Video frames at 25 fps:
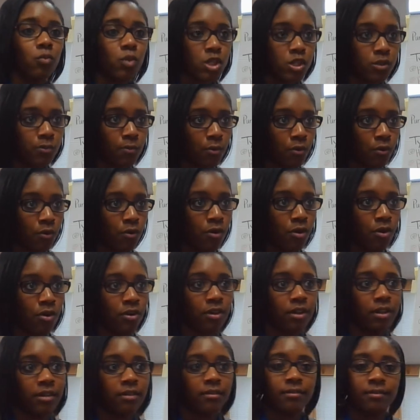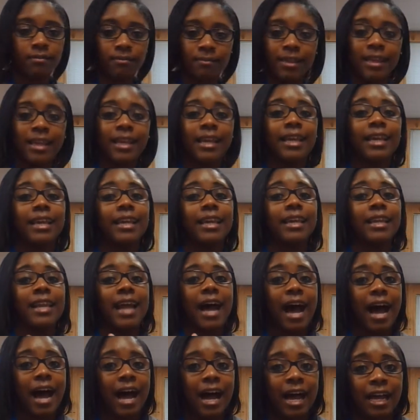was born
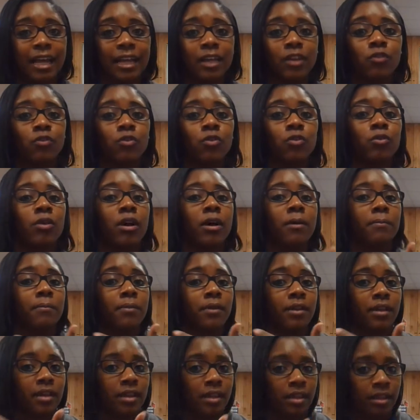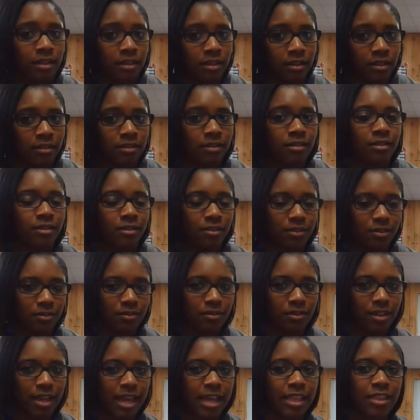and I grew up in,
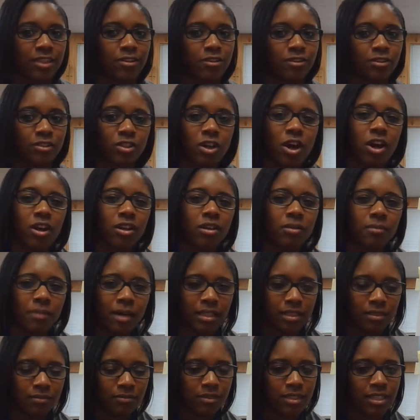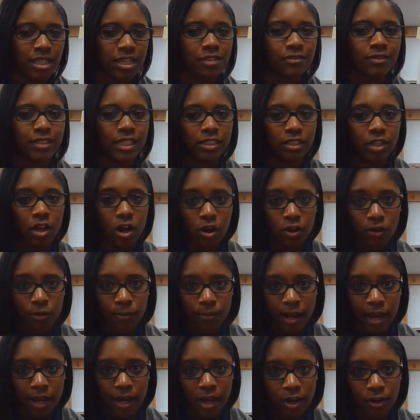okay? They're talking about themselves. That's
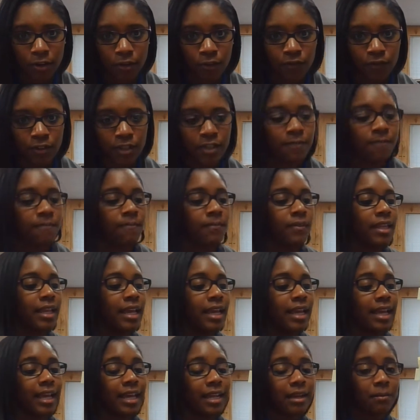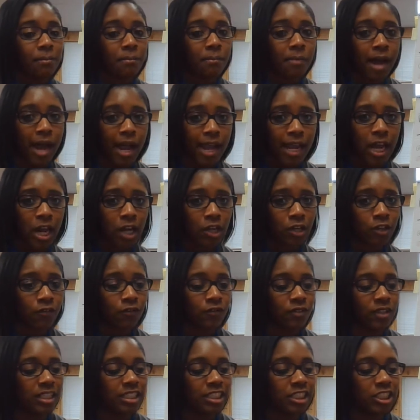autobiography. In a
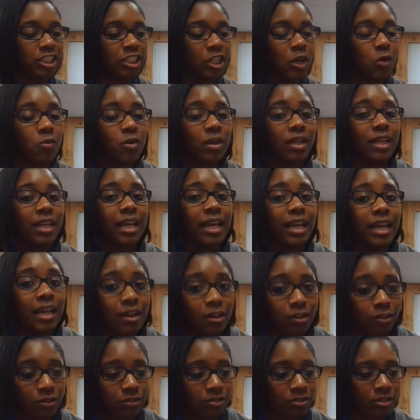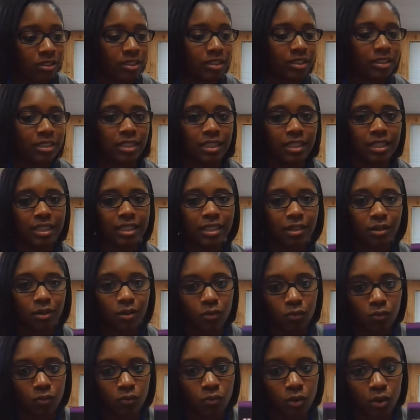biography, someone else
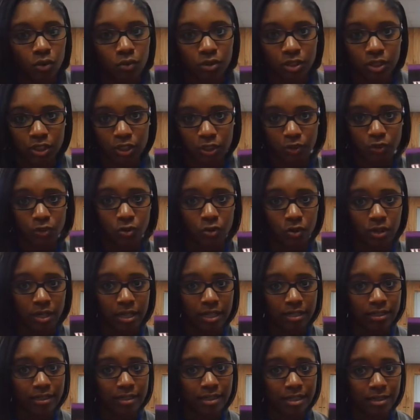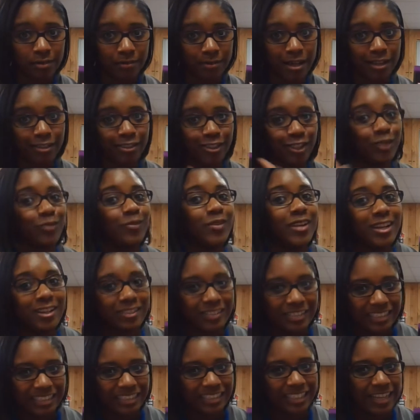wrote the story about someone
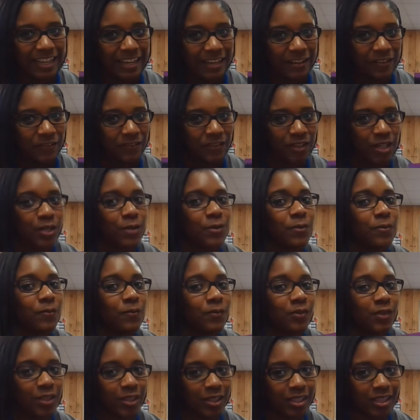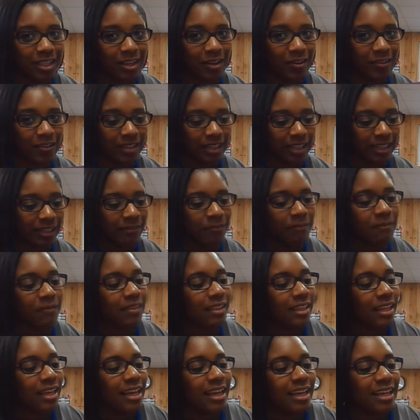else's life. Okay?
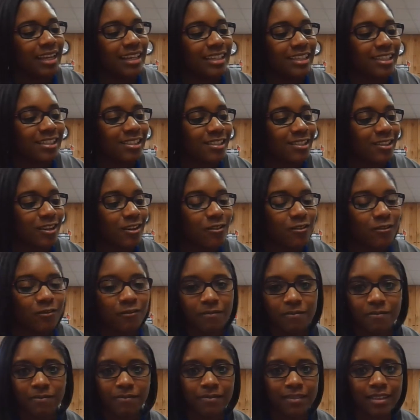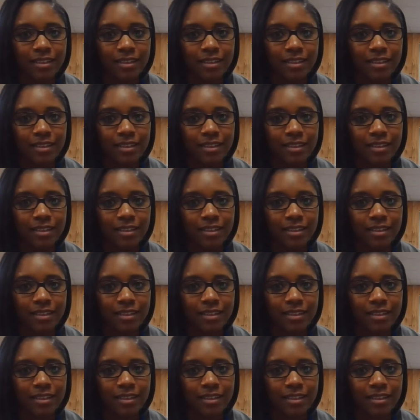So,